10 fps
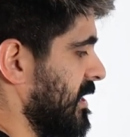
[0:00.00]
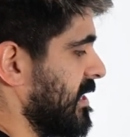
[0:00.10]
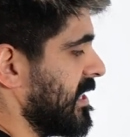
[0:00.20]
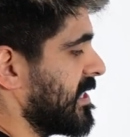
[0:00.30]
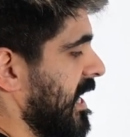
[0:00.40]
This
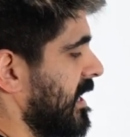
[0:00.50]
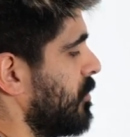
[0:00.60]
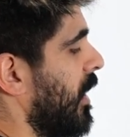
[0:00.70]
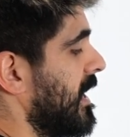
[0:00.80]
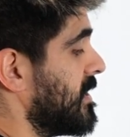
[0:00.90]
is exactly
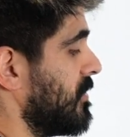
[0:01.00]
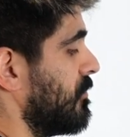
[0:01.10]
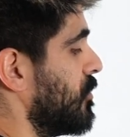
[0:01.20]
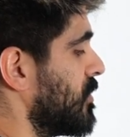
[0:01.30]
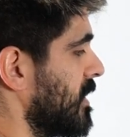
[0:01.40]
why I
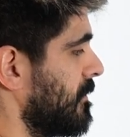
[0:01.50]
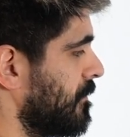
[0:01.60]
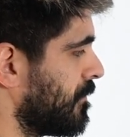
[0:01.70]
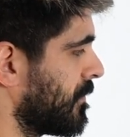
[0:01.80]
didn't root it.